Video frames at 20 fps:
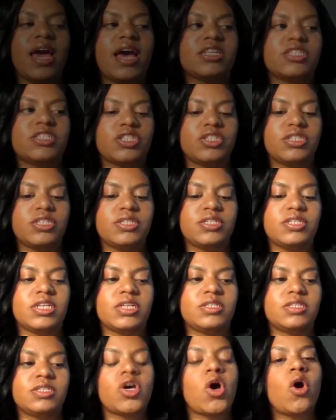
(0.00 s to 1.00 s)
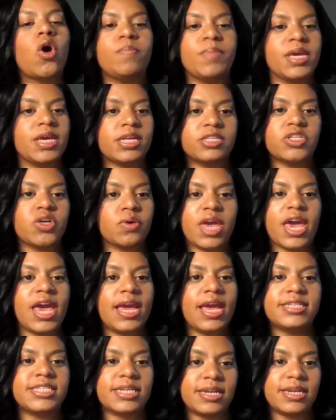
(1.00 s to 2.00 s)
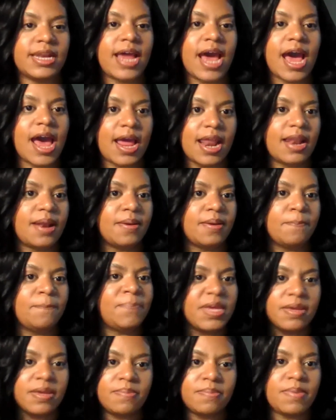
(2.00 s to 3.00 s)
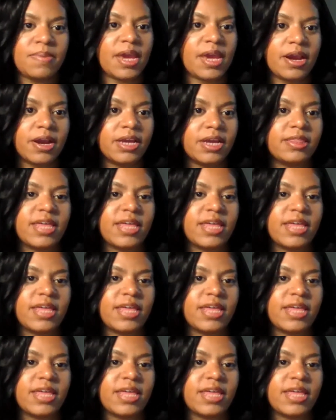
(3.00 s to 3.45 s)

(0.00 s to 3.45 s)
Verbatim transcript: has told me it's okay to not be married.